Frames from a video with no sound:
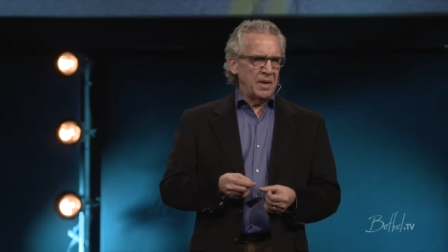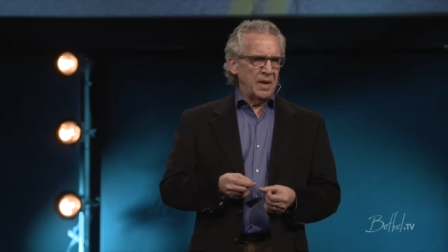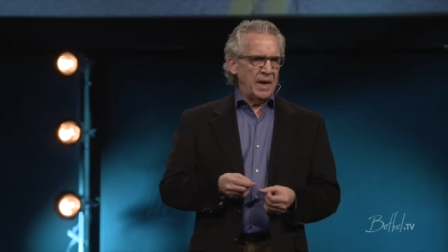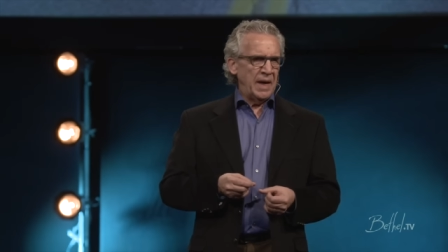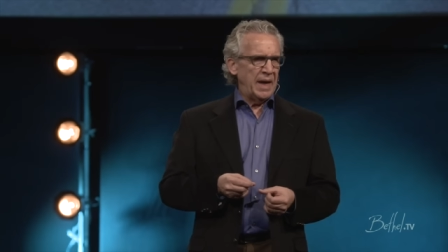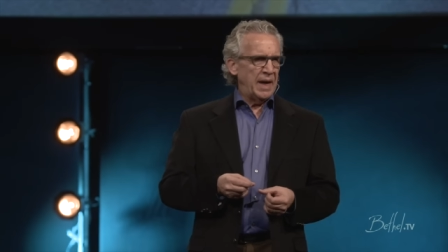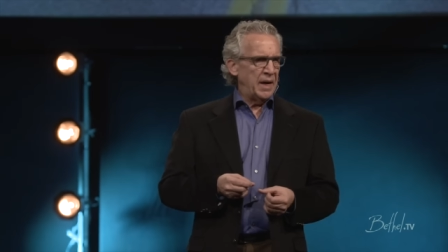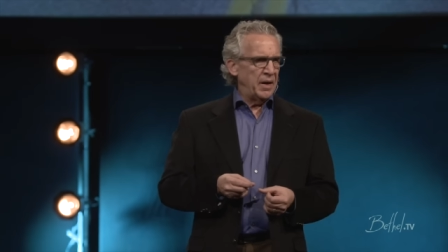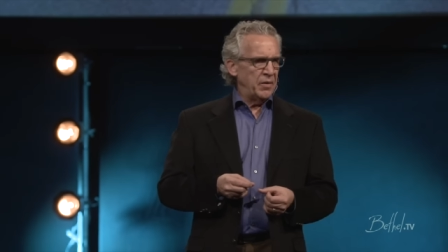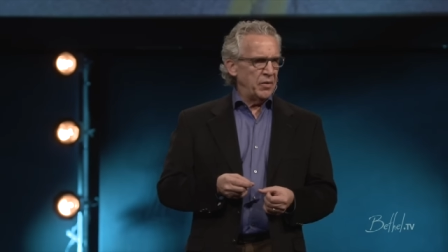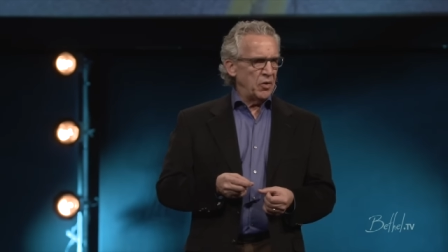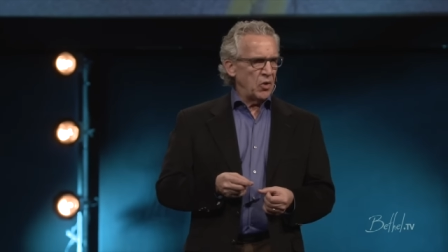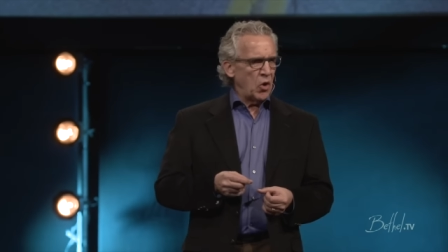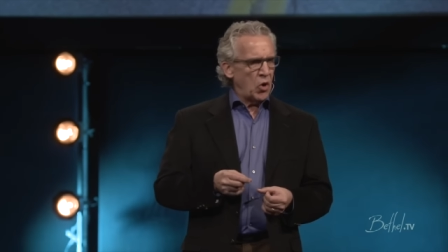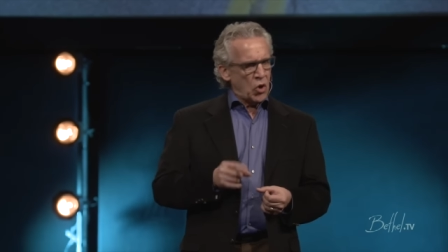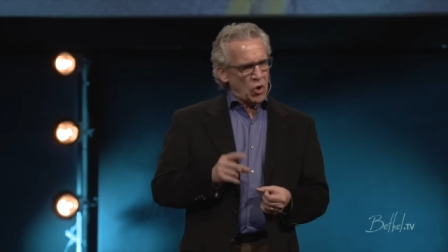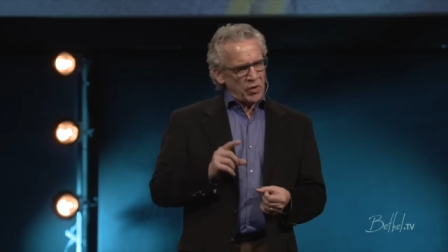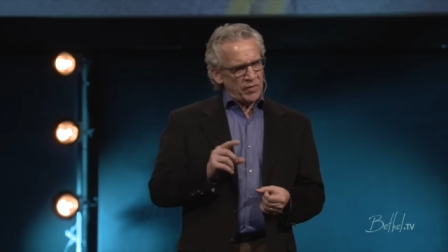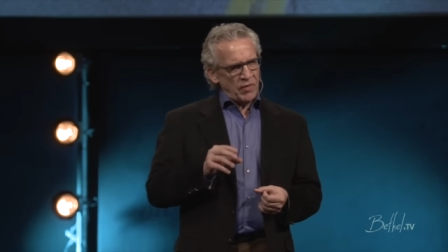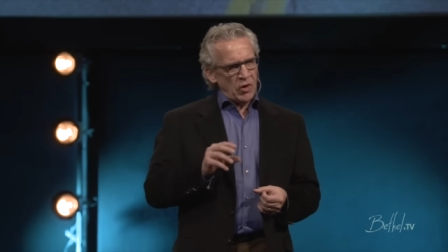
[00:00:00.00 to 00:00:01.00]
And
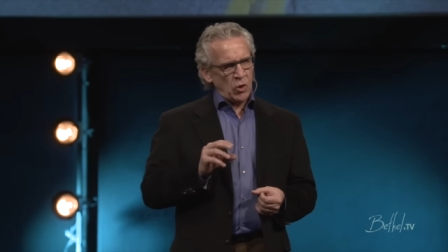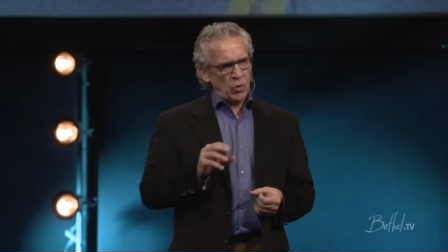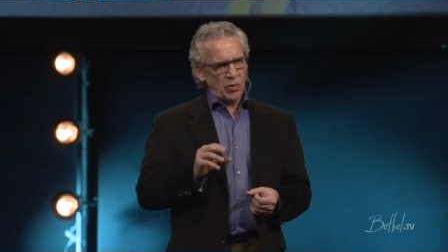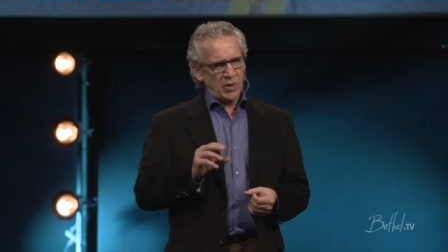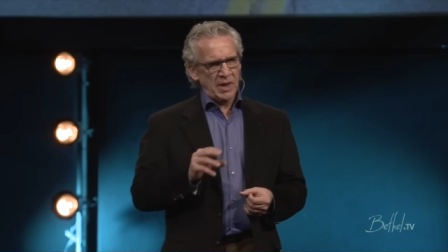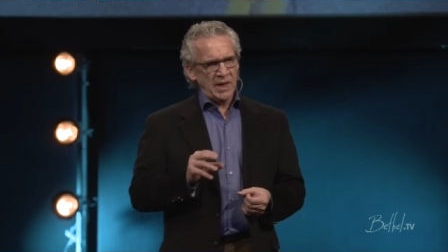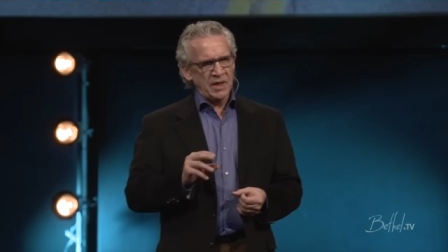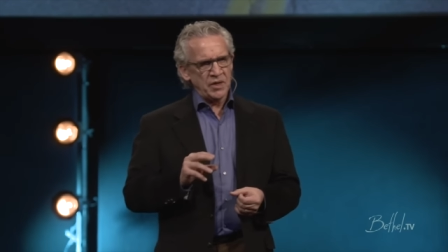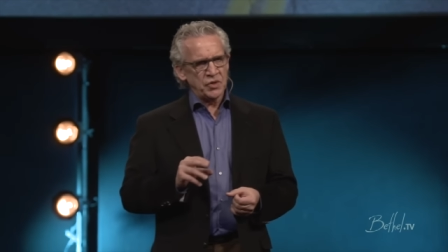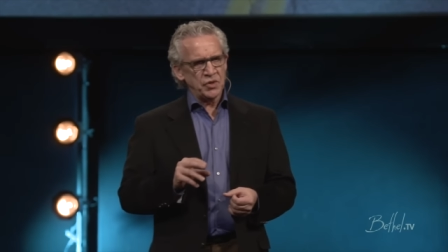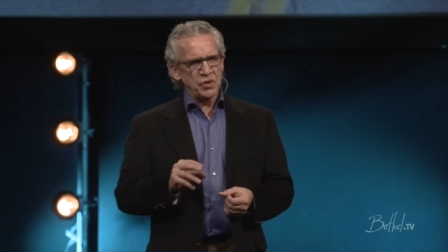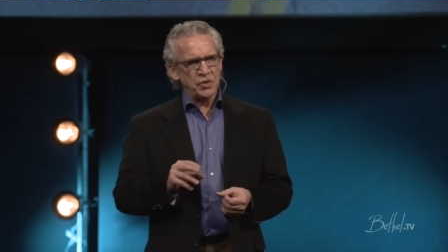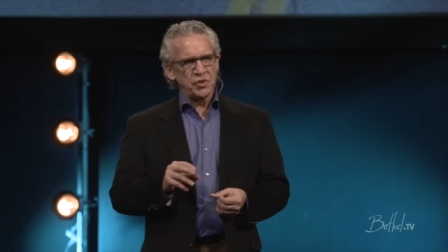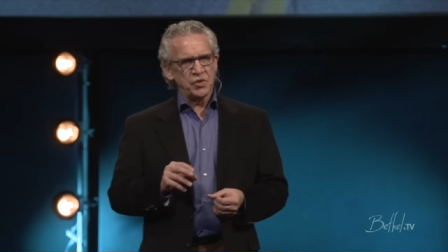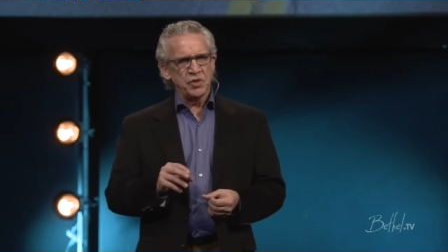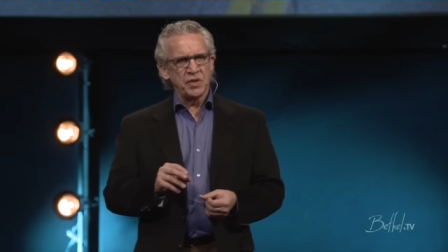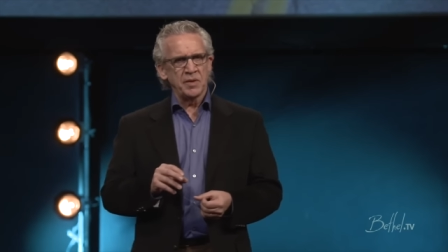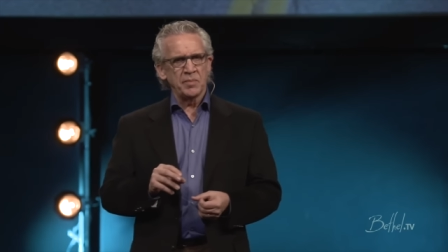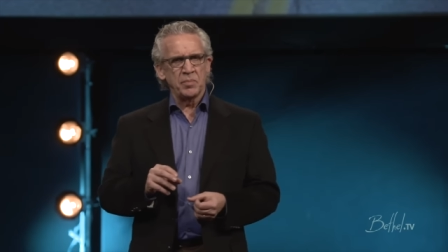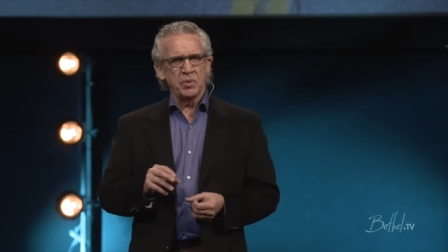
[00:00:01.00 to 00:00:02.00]
all of our
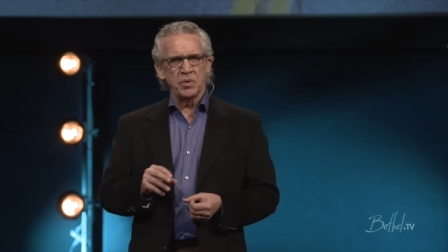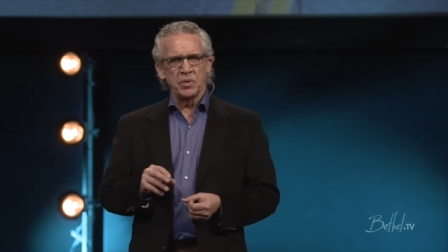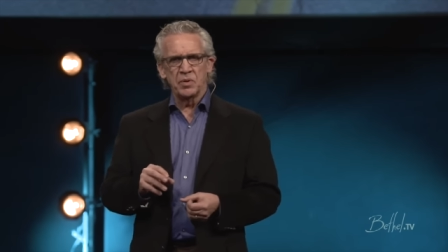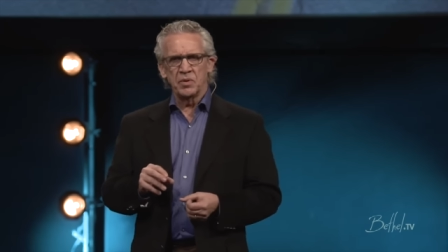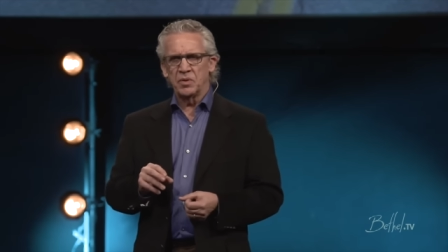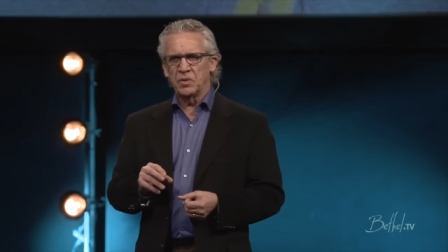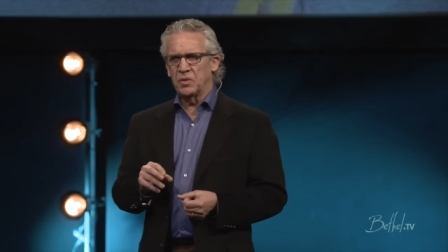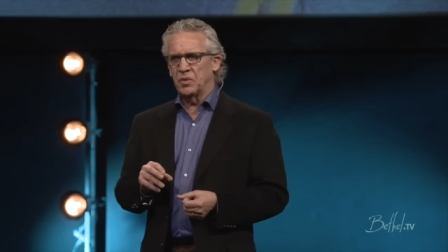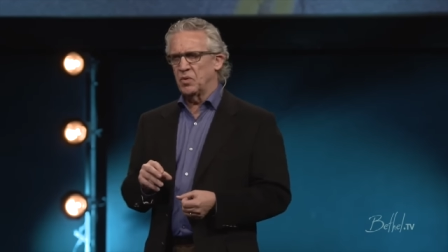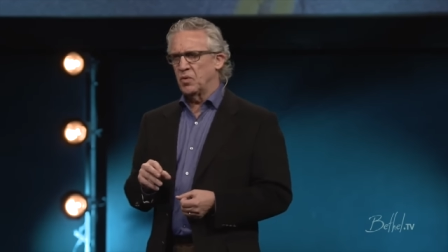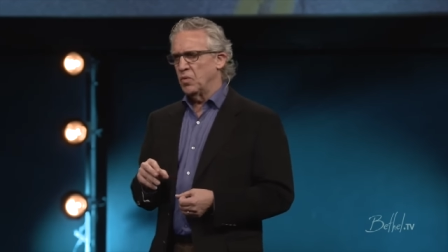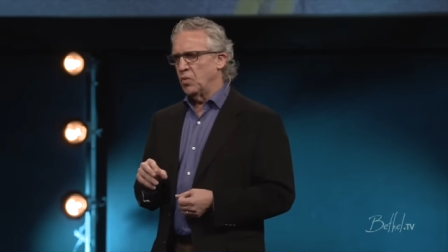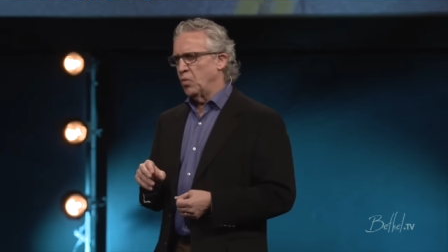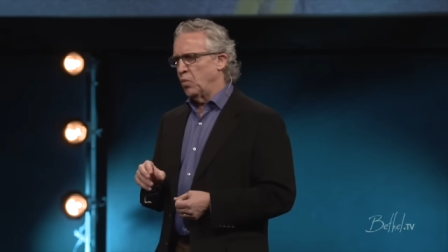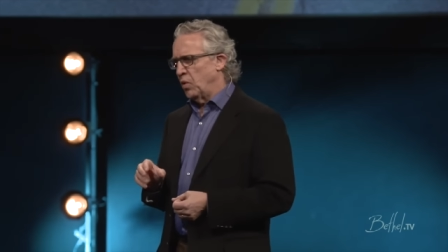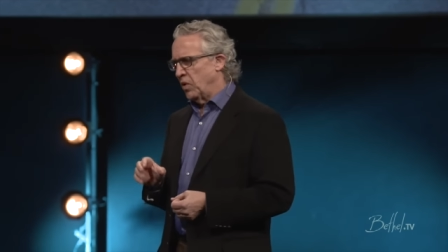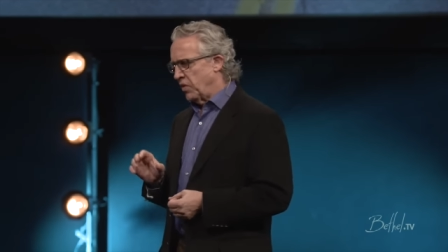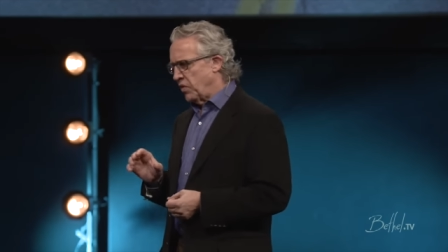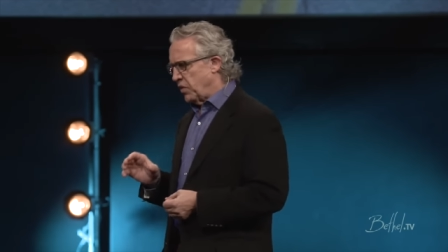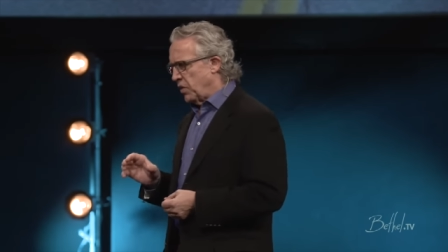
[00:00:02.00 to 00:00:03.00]
relationship
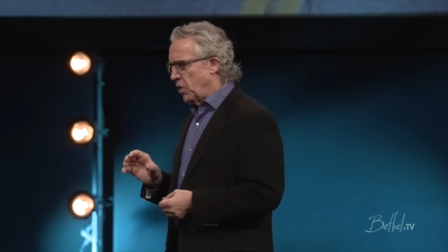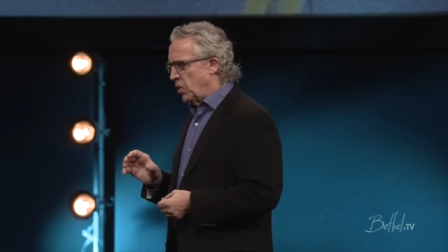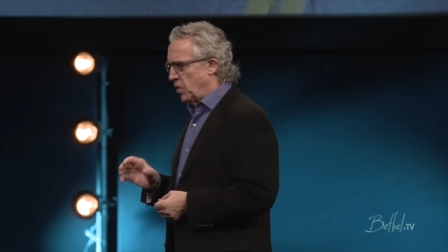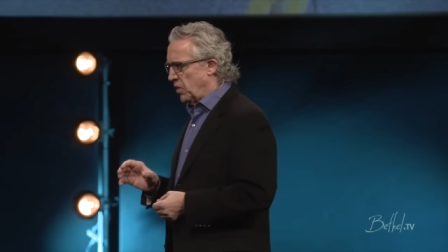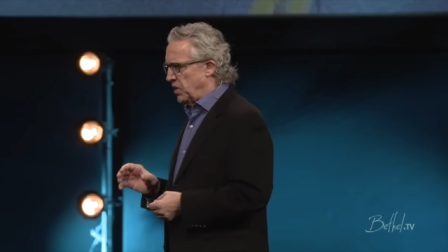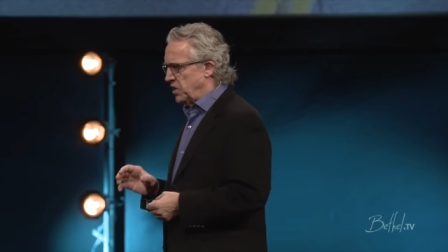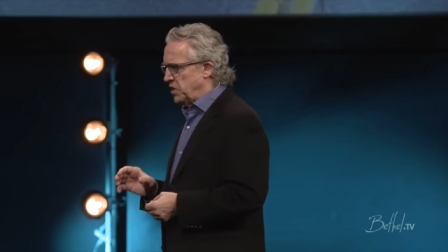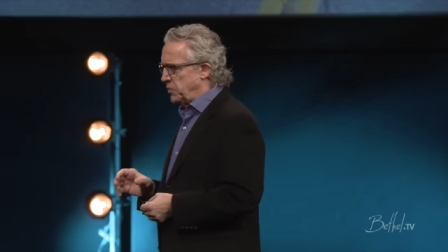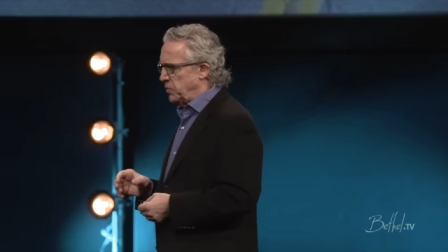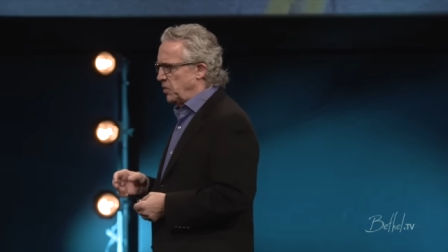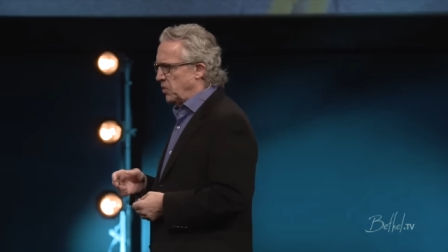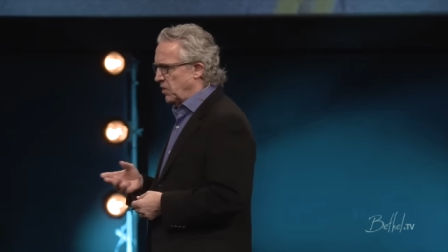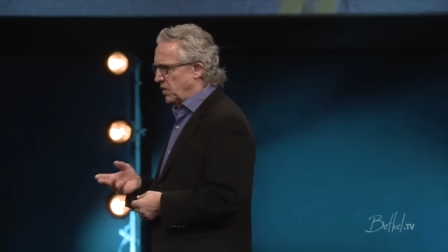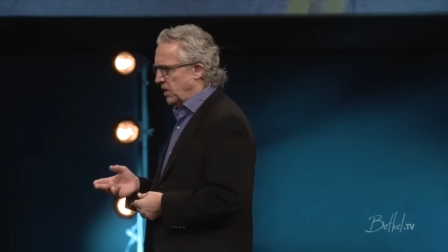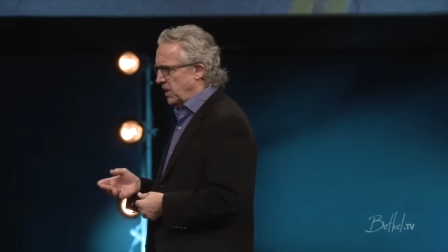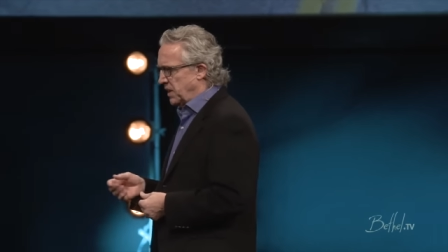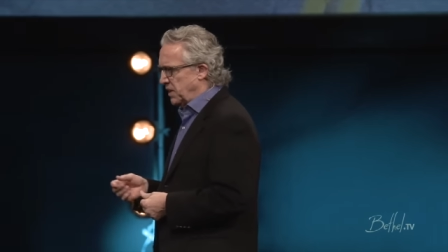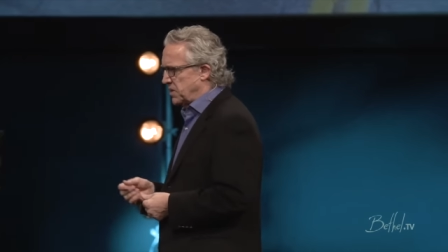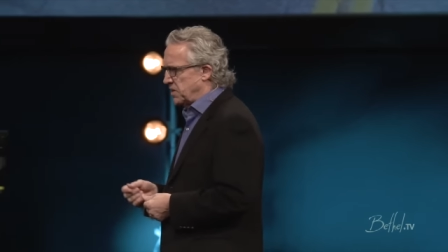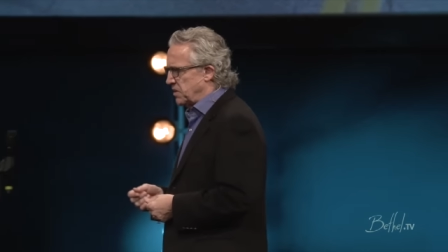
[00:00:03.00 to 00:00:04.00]
with the Holy Spirit
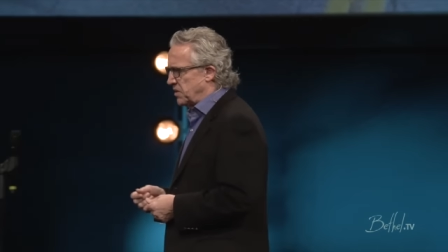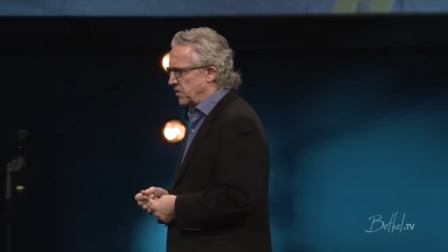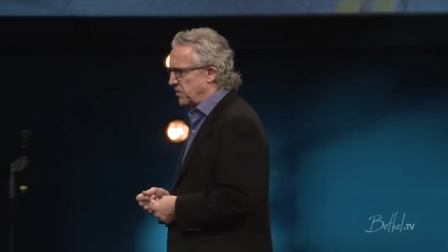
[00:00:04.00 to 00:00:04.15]
leads to